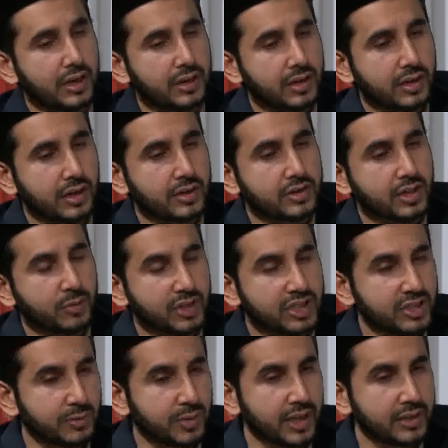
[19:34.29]
And Hanan sahab
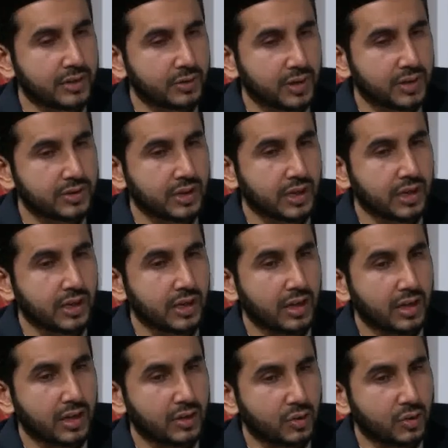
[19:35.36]
explained to us that